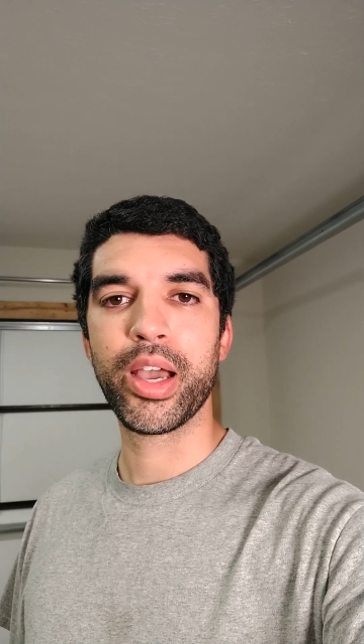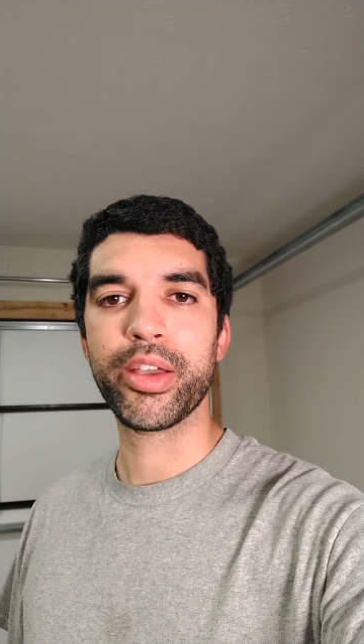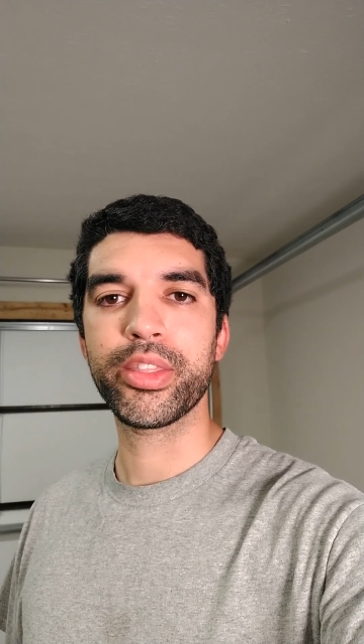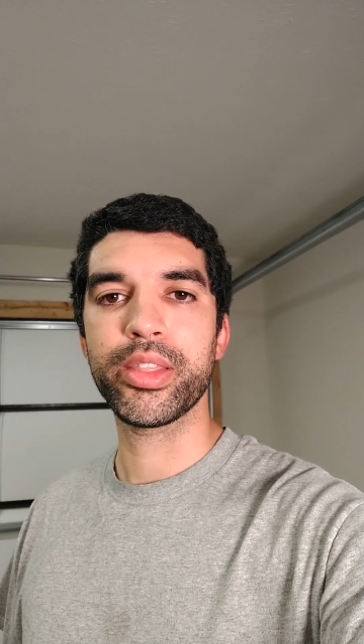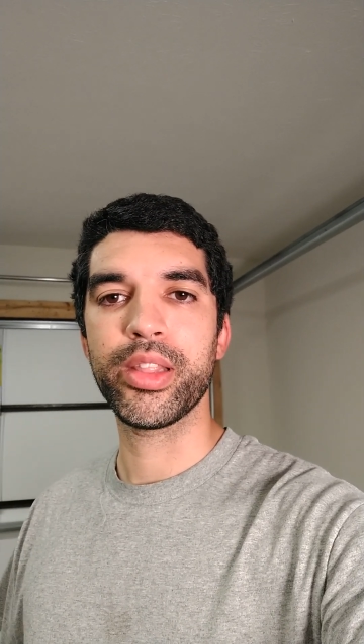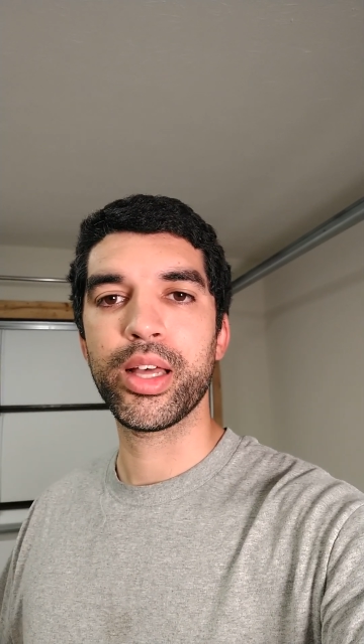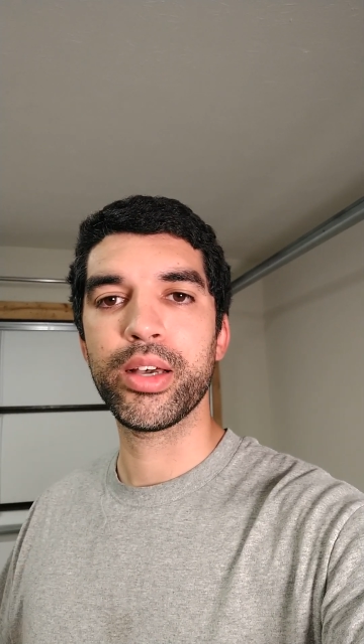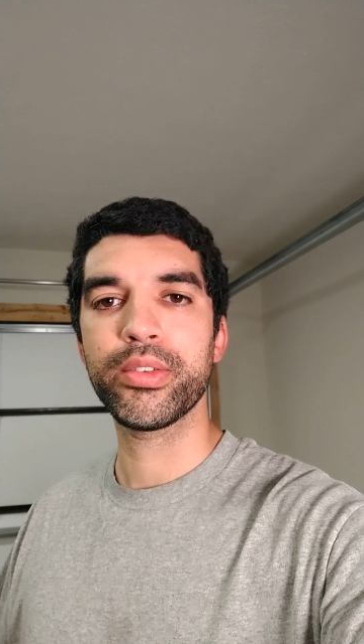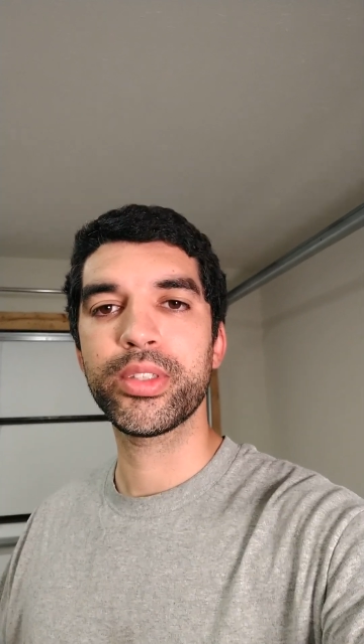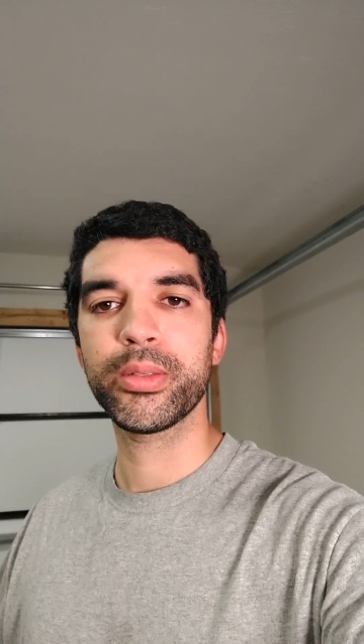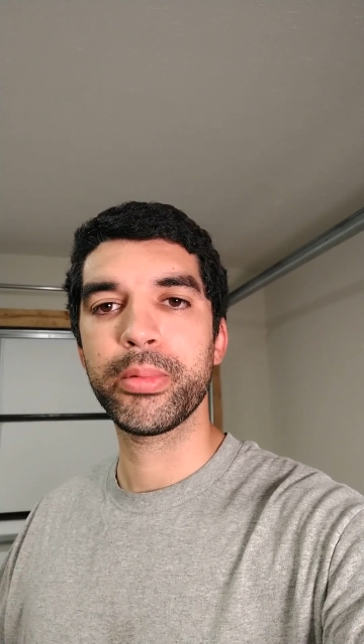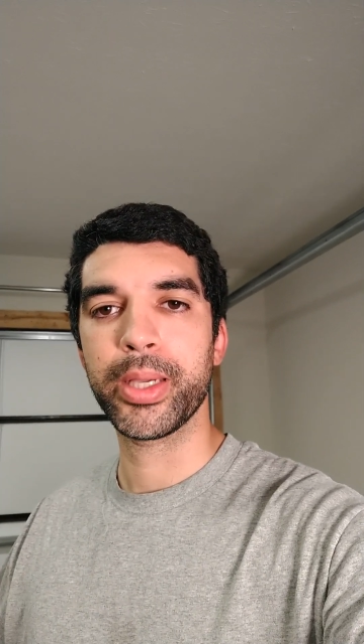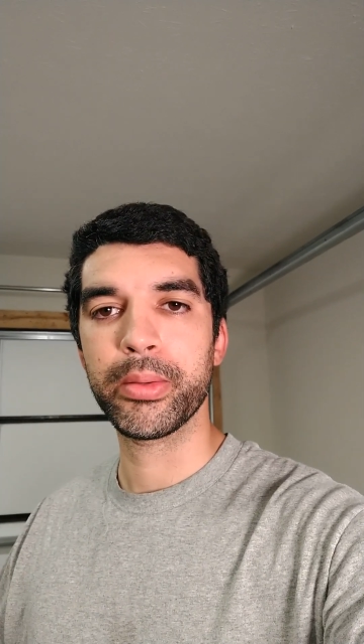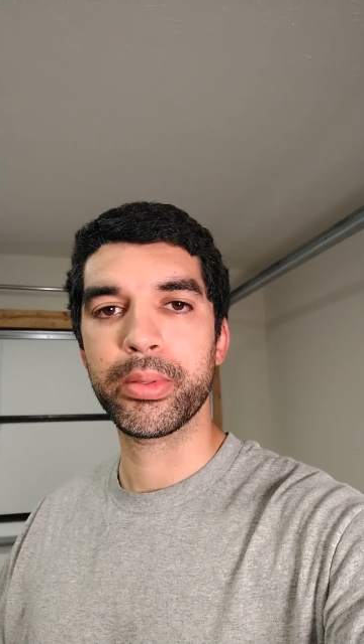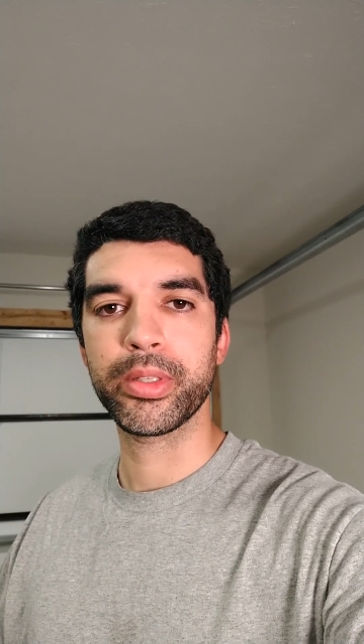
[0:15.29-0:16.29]
I'd love
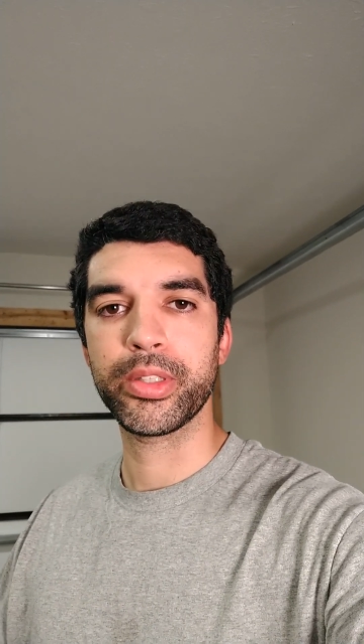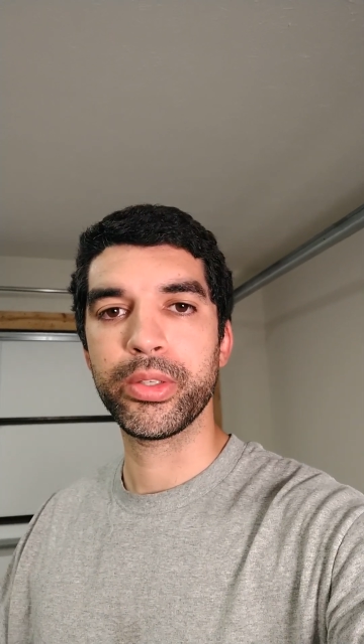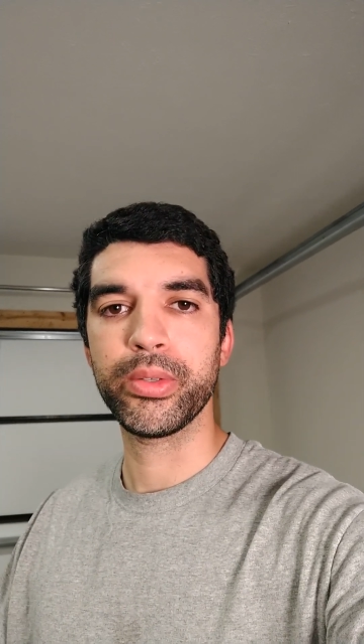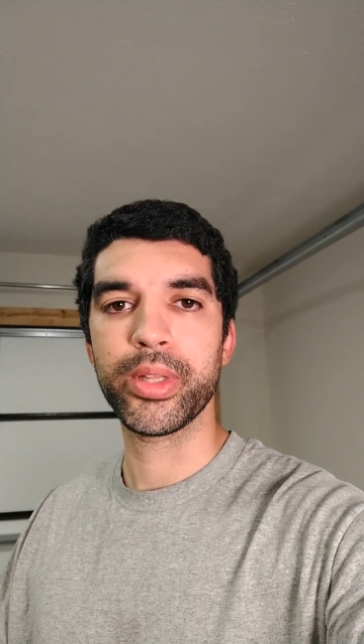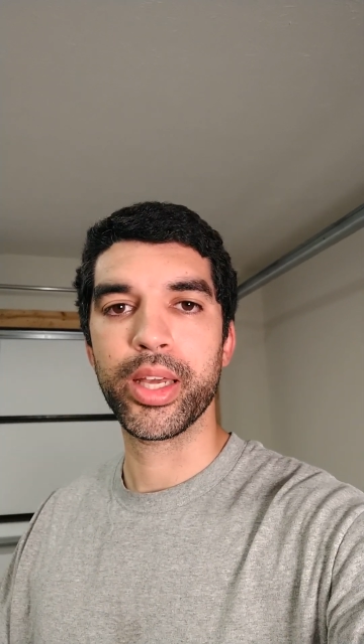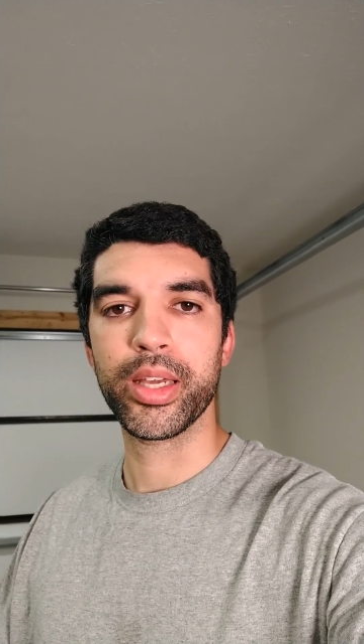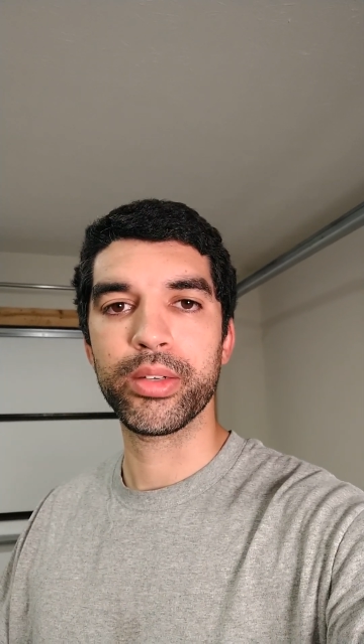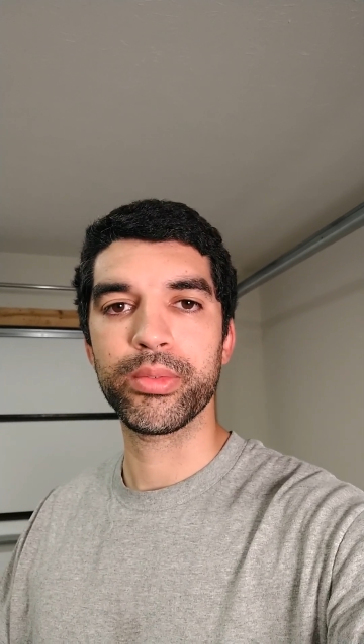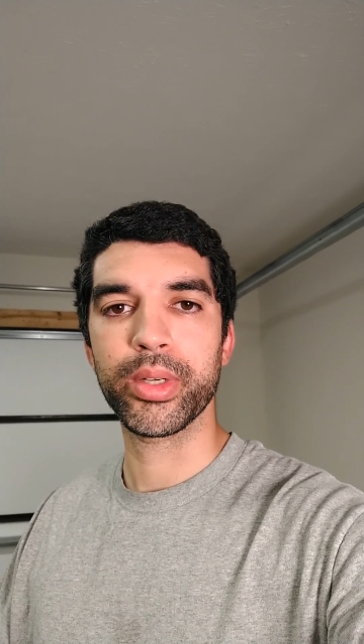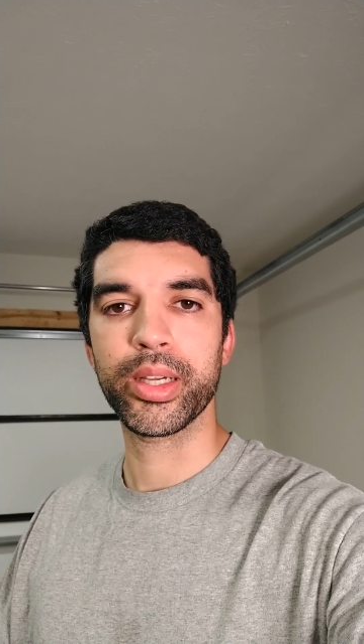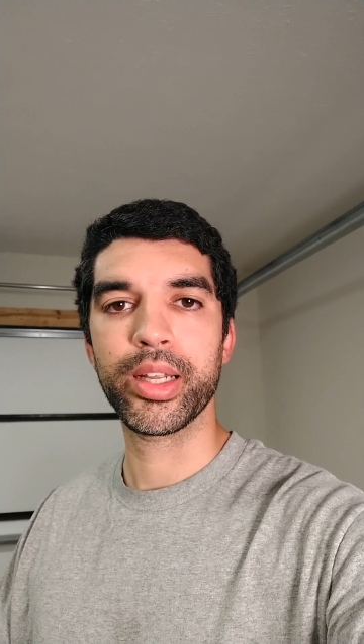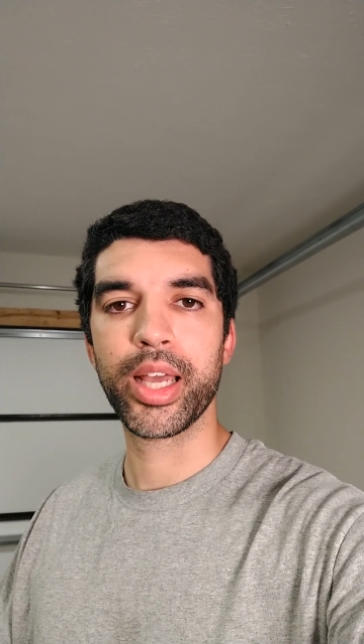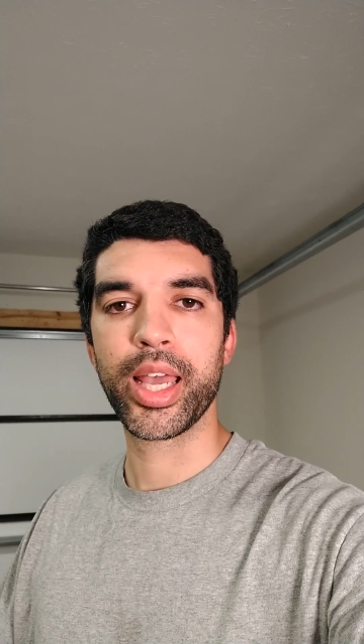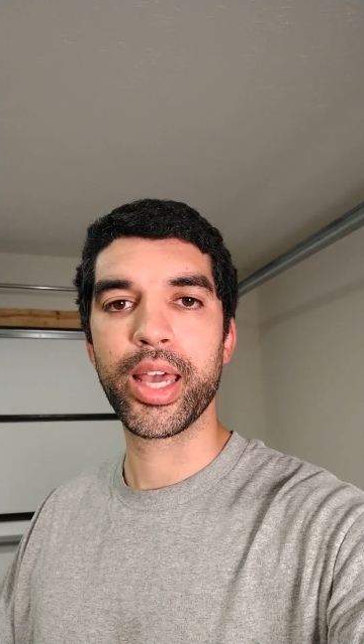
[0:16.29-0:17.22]
to be able to do that, right?